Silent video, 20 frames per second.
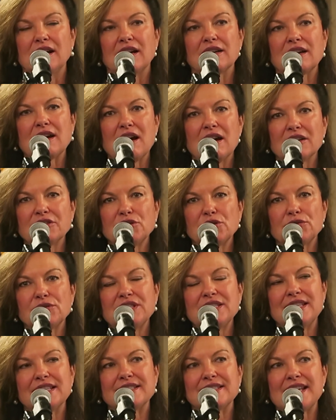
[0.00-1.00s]
a
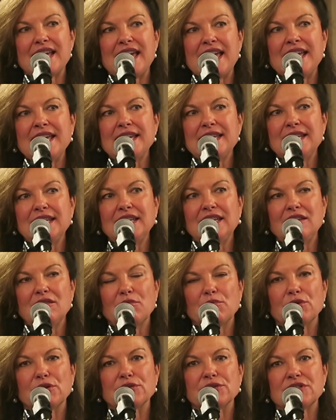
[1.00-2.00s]
country that's
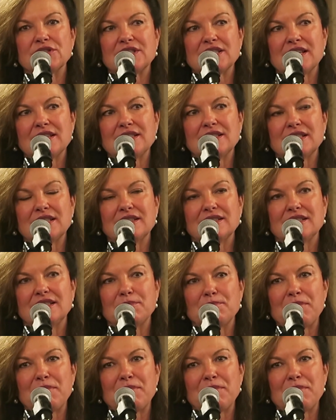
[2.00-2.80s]
80%